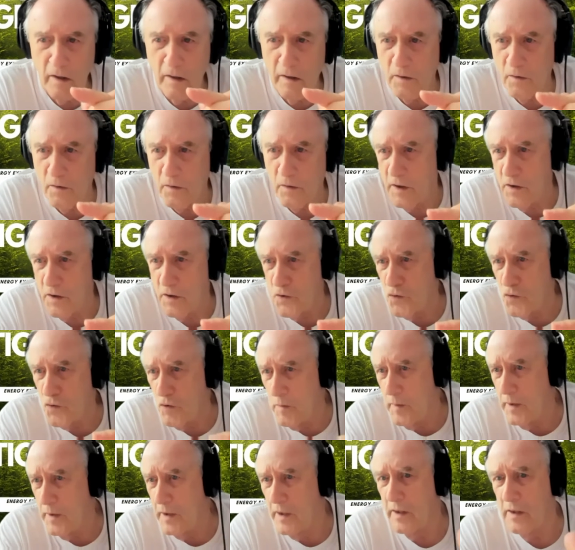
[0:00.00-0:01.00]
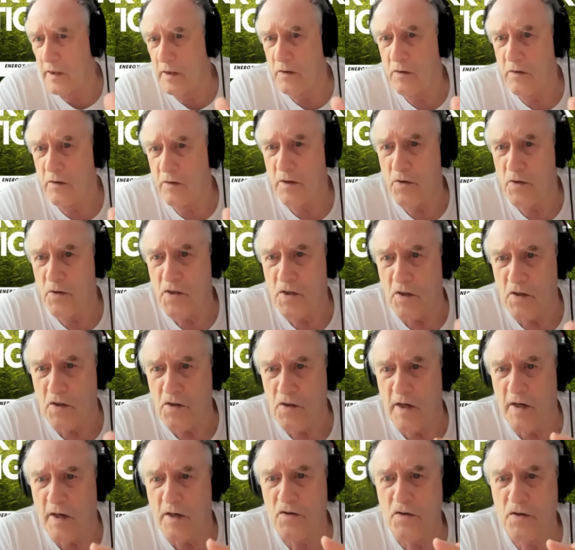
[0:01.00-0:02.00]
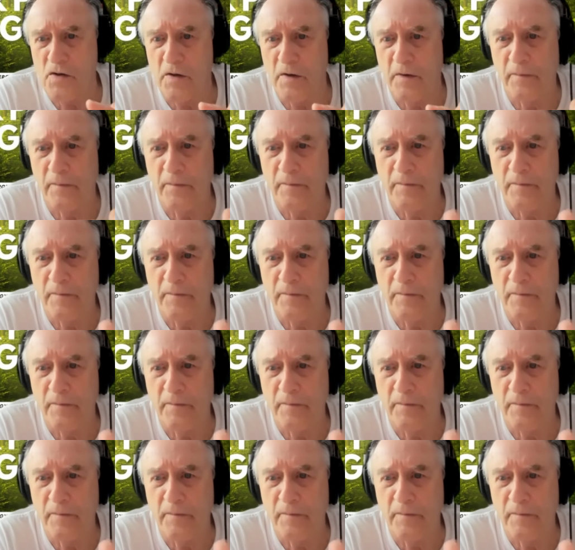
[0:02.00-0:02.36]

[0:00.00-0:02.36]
that are contributing to their success?